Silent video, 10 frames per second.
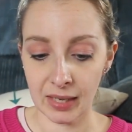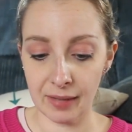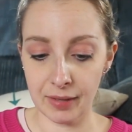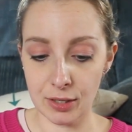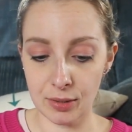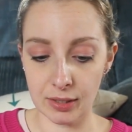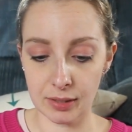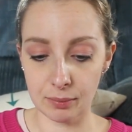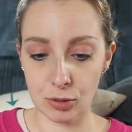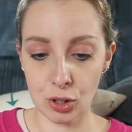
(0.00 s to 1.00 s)
And then you get
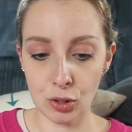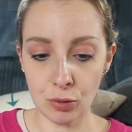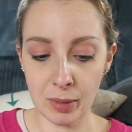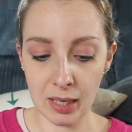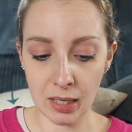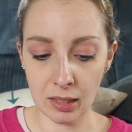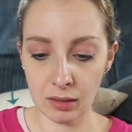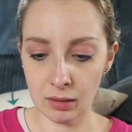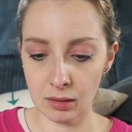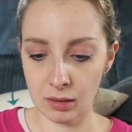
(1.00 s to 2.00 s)
some tubing.
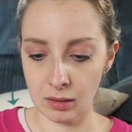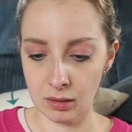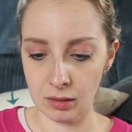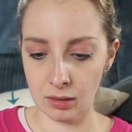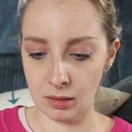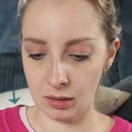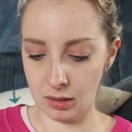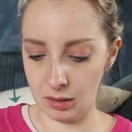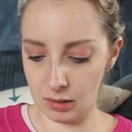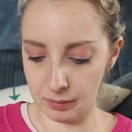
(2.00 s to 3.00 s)

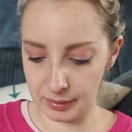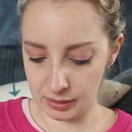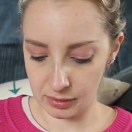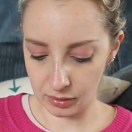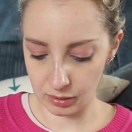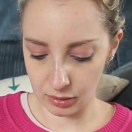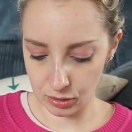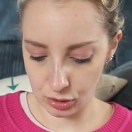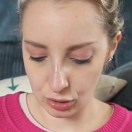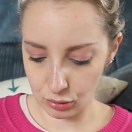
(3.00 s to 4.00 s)
Um, let's look at the
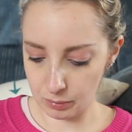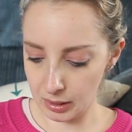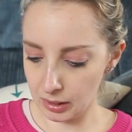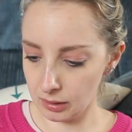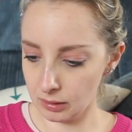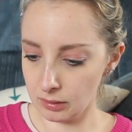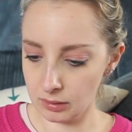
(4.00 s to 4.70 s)
tubing.